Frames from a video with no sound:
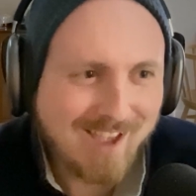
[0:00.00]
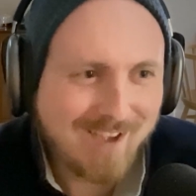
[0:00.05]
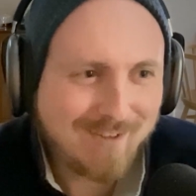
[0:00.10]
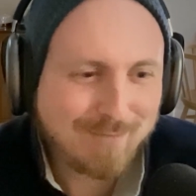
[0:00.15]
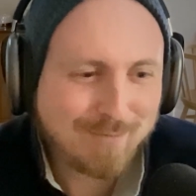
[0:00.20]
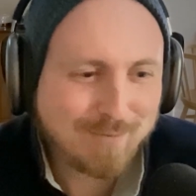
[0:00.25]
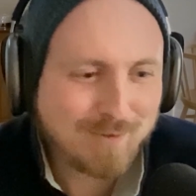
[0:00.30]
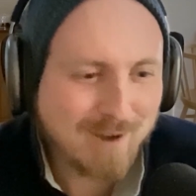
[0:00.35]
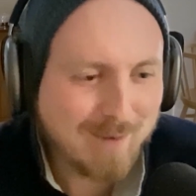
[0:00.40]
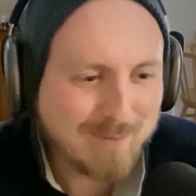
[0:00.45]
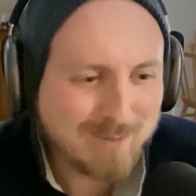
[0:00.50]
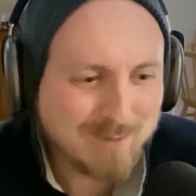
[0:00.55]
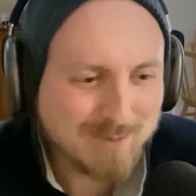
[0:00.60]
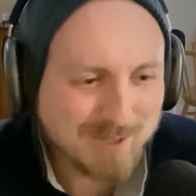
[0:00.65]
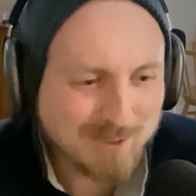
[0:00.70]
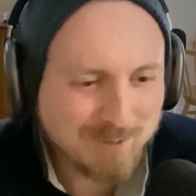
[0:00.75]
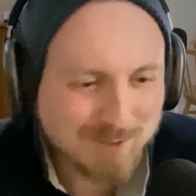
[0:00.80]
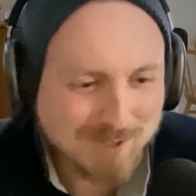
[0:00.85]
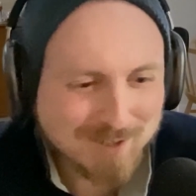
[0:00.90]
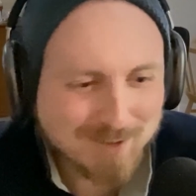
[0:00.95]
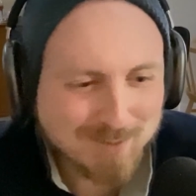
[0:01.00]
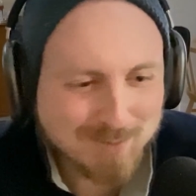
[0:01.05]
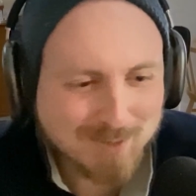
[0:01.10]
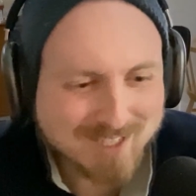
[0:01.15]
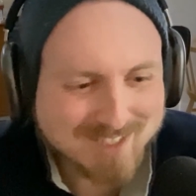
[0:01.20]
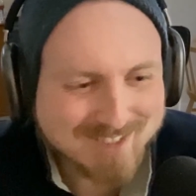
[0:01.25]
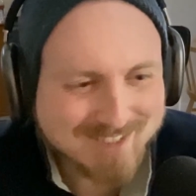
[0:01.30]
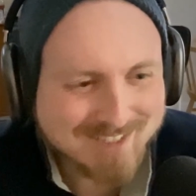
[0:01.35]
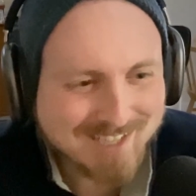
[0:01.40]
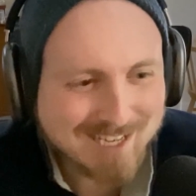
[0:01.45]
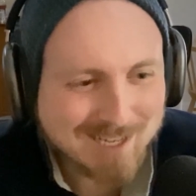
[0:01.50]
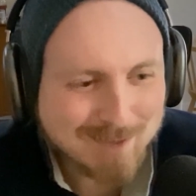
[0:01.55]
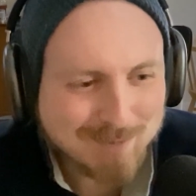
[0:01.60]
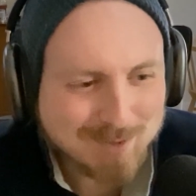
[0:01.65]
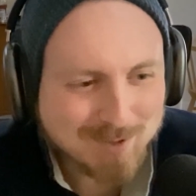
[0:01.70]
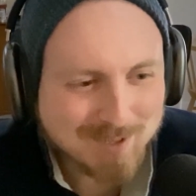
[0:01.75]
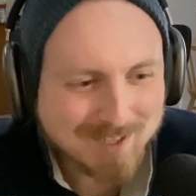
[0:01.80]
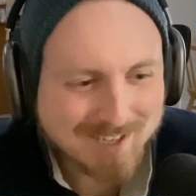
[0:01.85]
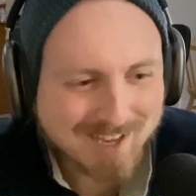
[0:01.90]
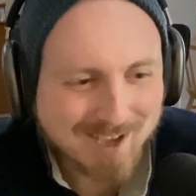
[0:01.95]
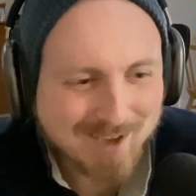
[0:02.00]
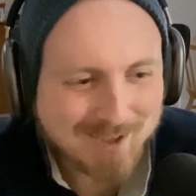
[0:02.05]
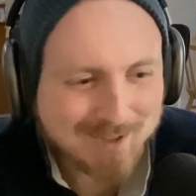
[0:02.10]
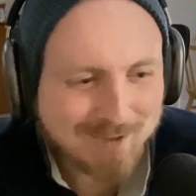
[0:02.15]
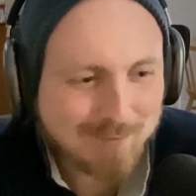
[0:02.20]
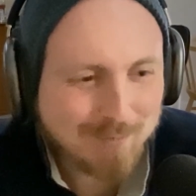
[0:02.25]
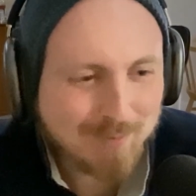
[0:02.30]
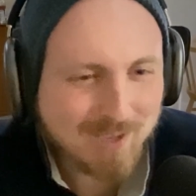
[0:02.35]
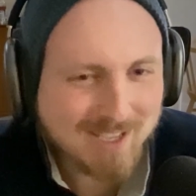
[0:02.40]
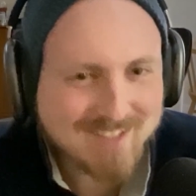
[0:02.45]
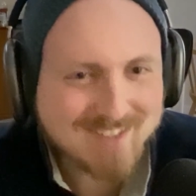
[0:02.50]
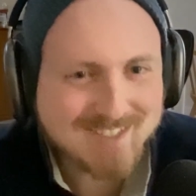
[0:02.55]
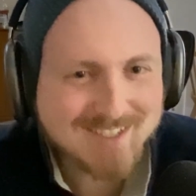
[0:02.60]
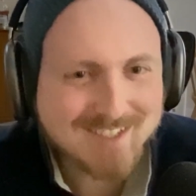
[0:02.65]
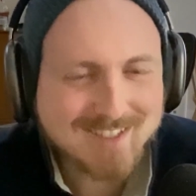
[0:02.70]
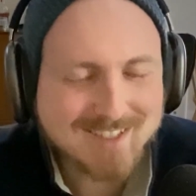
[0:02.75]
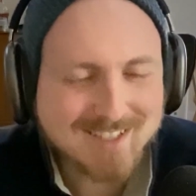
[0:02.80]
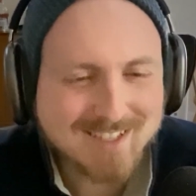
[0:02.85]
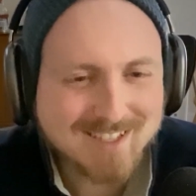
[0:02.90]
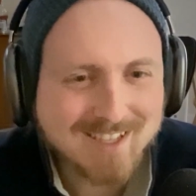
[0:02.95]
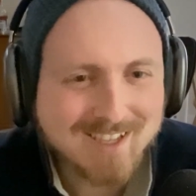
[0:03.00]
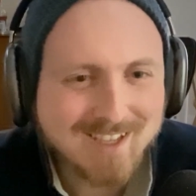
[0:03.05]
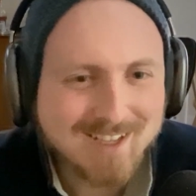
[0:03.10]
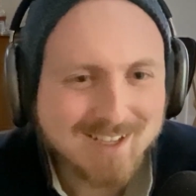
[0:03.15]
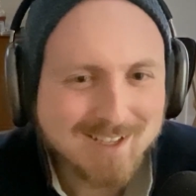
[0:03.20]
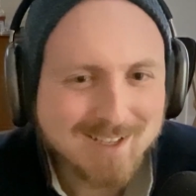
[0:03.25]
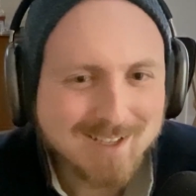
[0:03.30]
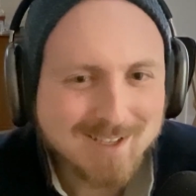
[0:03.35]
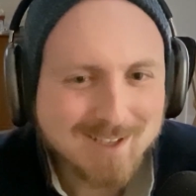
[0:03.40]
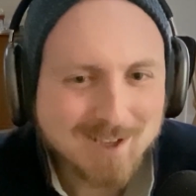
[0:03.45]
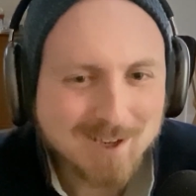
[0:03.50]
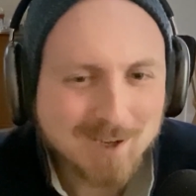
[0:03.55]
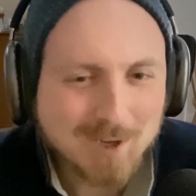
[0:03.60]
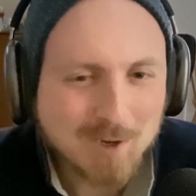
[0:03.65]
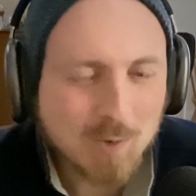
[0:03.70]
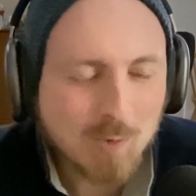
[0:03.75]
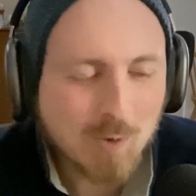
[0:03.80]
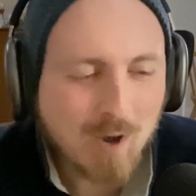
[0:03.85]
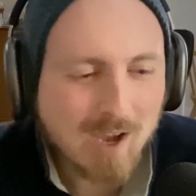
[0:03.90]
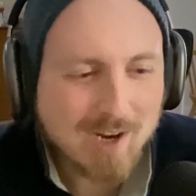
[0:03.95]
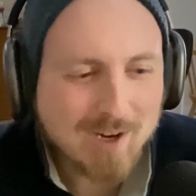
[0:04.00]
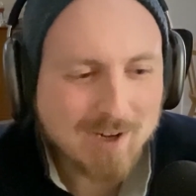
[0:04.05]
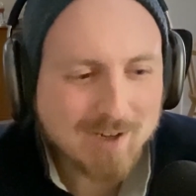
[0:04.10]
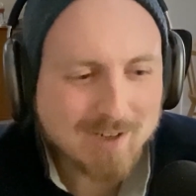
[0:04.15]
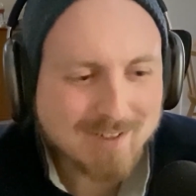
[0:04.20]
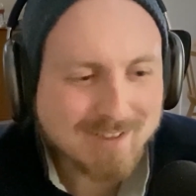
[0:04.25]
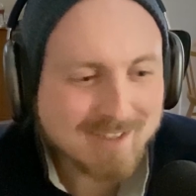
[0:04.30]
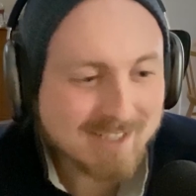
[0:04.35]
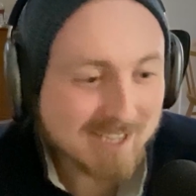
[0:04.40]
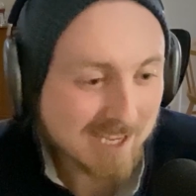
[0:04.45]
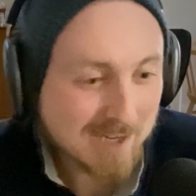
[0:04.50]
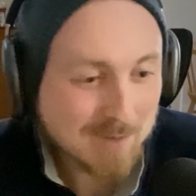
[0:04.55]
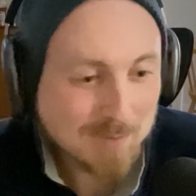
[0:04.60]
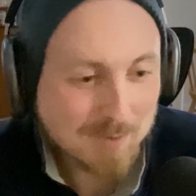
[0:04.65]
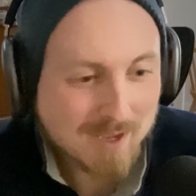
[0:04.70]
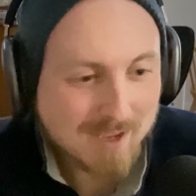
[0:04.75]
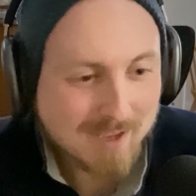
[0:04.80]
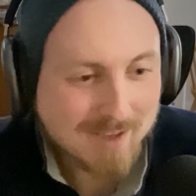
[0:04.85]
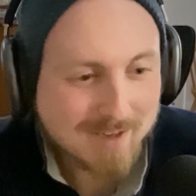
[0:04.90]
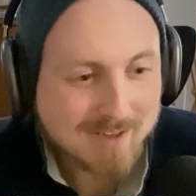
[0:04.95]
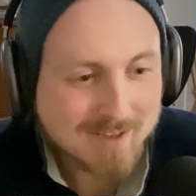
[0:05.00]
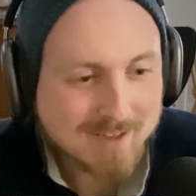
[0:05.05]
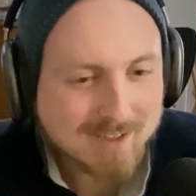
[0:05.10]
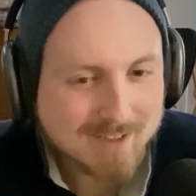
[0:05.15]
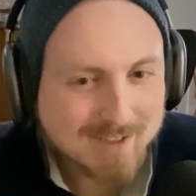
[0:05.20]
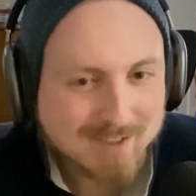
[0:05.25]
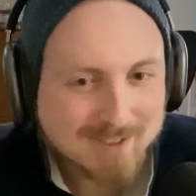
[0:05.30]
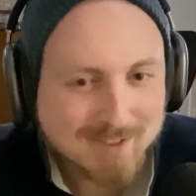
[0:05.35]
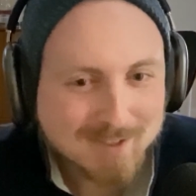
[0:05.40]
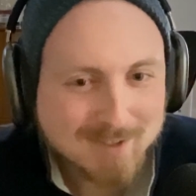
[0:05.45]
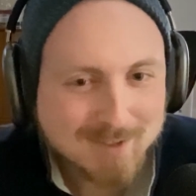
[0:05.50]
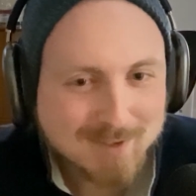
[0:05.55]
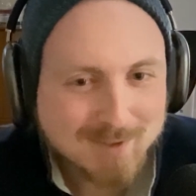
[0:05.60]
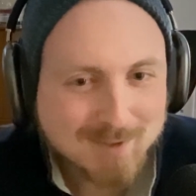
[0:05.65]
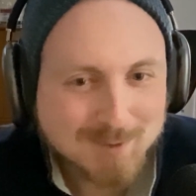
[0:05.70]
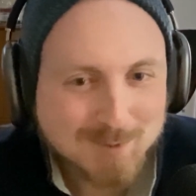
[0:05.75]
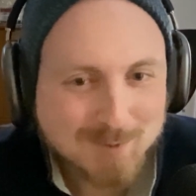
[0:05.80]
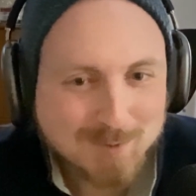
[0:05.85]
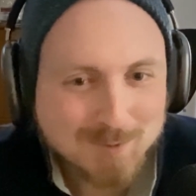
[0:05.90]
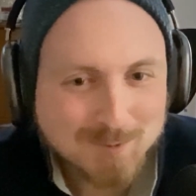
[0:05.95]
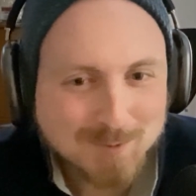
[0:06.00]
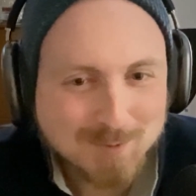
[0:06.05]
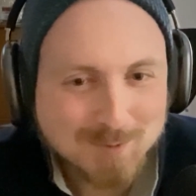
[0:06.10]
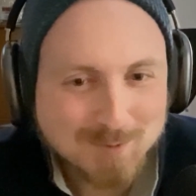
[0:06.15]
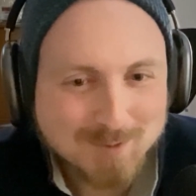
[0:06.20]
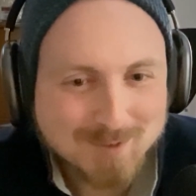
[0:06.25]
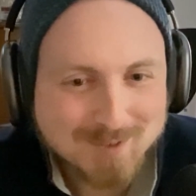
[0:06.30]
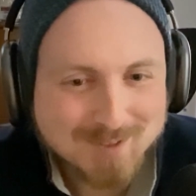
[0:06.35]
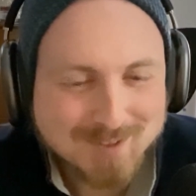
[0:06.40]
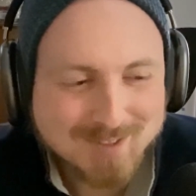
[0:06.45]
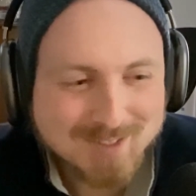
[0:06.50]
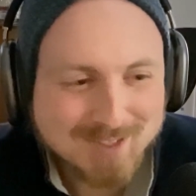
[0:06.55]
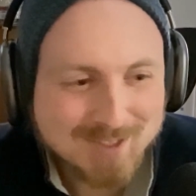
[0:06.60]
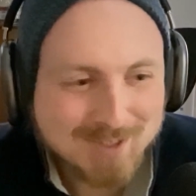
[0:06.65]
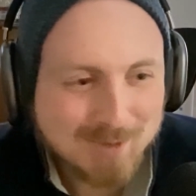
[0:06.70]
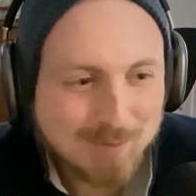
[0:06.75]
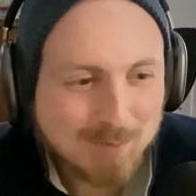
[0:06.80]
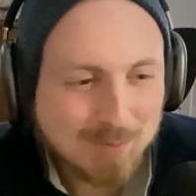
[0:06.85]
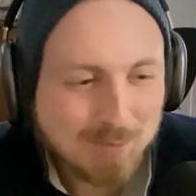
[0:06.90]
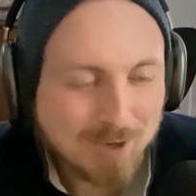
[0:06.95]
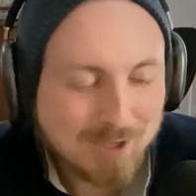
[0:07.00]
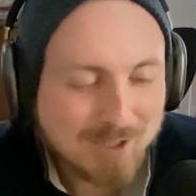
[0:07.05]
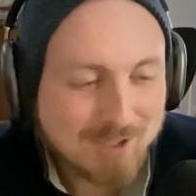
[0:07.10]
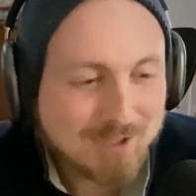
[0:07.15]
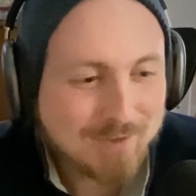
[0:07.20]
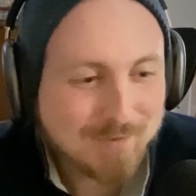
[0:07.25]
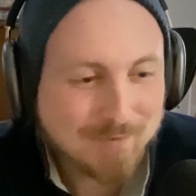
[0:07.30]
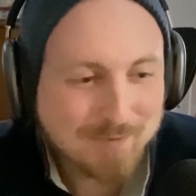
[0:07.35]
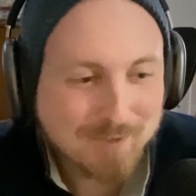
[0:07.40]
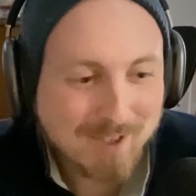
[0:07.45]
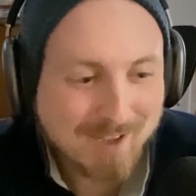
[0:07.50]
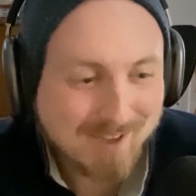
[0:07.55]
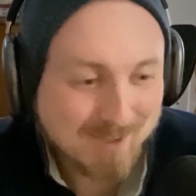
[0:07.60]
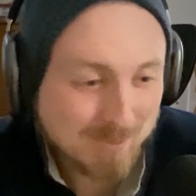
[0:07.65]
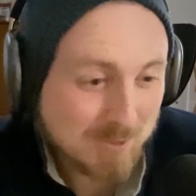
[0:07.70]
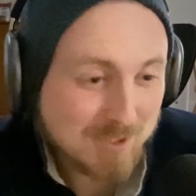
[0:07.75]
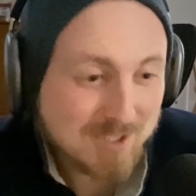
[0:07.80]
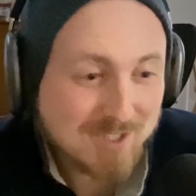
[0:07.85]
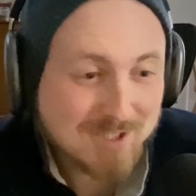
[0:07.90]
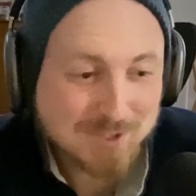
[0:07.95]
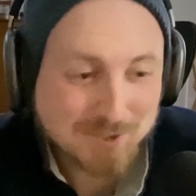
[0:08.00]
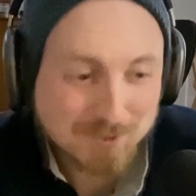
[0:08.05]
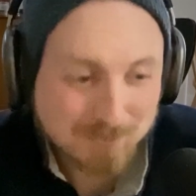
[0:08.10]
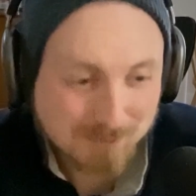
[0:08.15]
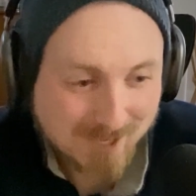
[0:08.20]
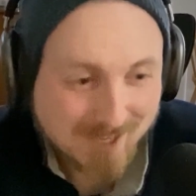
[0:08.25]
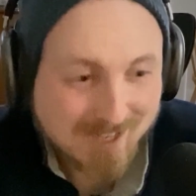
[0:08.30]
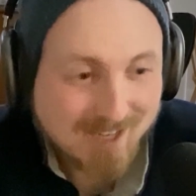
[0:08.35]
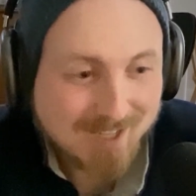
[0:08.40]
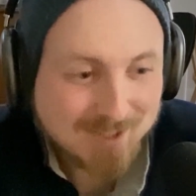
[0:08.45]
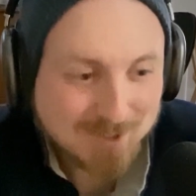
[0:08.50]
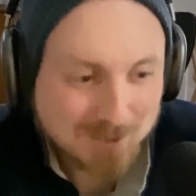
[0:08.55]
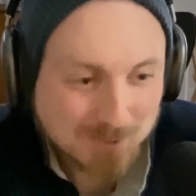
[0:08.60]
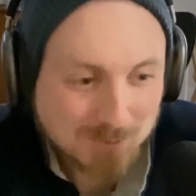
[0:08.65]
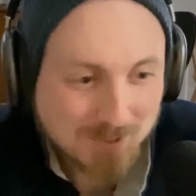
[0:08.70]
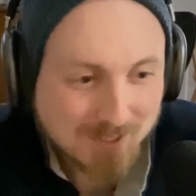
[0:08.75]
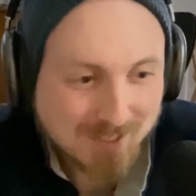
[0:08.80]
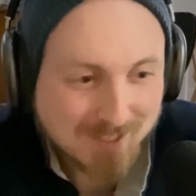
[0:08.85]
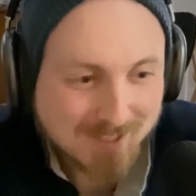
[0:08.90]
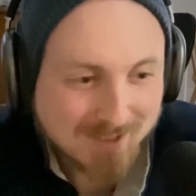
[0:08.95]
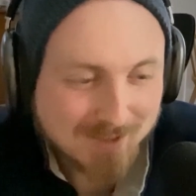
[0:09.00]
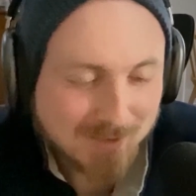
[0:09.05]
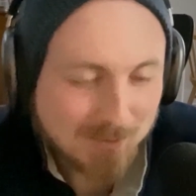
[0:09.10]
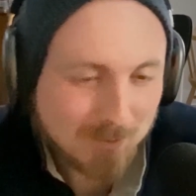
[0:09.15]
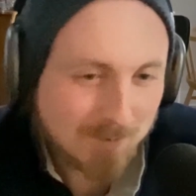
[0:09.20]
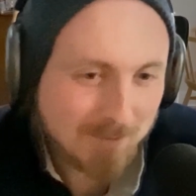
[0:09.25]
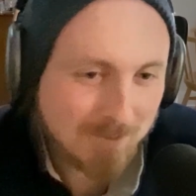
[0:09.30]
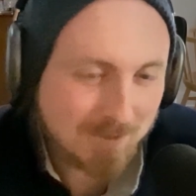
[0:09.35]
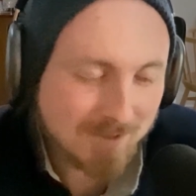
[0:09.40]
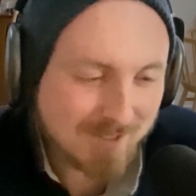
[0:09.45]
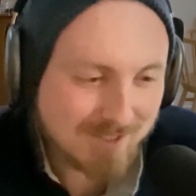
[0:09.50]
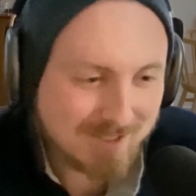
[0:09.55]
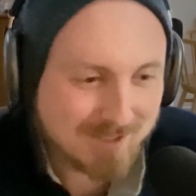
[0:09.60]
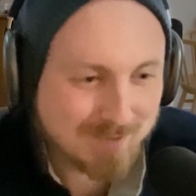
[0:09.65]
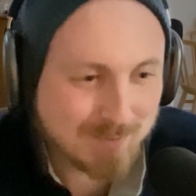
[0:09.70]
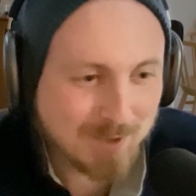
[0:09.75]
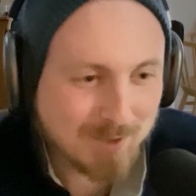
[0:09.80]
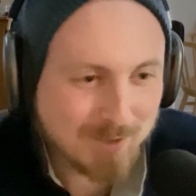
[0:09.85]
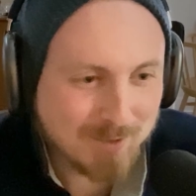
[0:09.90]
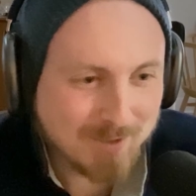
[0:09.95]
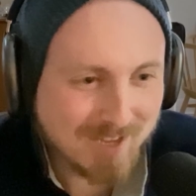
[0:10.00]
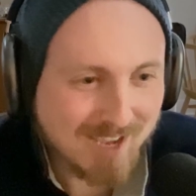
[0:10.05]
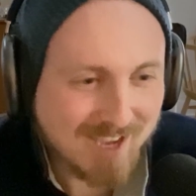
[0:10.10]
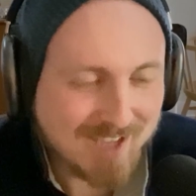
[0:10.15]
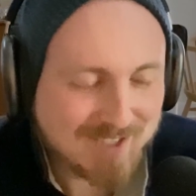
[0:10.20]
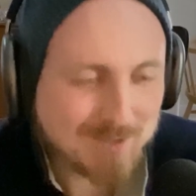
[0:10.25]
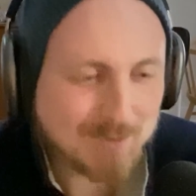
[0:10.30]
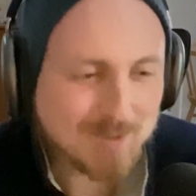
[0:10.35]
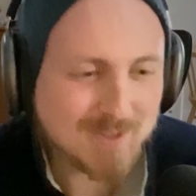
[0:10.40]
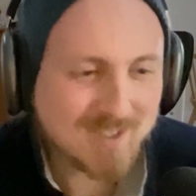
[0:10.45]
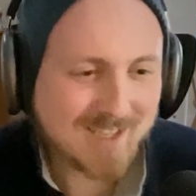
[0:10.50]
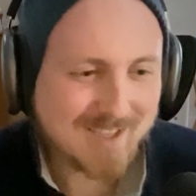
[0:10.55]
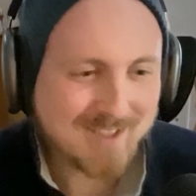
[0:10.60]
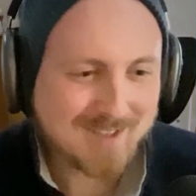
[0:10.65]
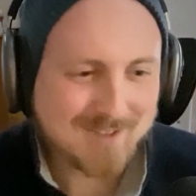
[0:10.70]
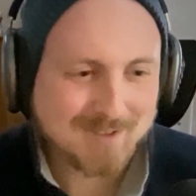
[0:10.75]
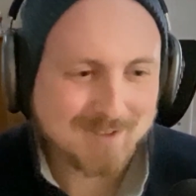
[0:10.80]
probably one of the best setups right now. You basically acquired a dead man to steal a bunch of things, which he's great at doing, or his mother dies. So it's like